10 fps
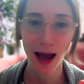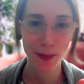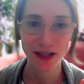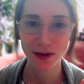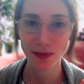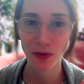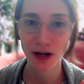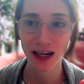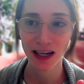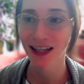happens in
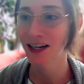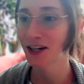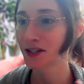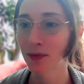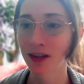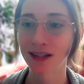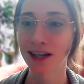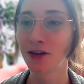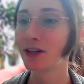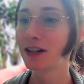between and there are some things
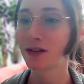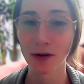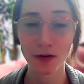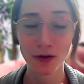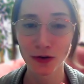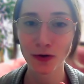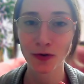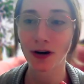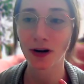that you need to do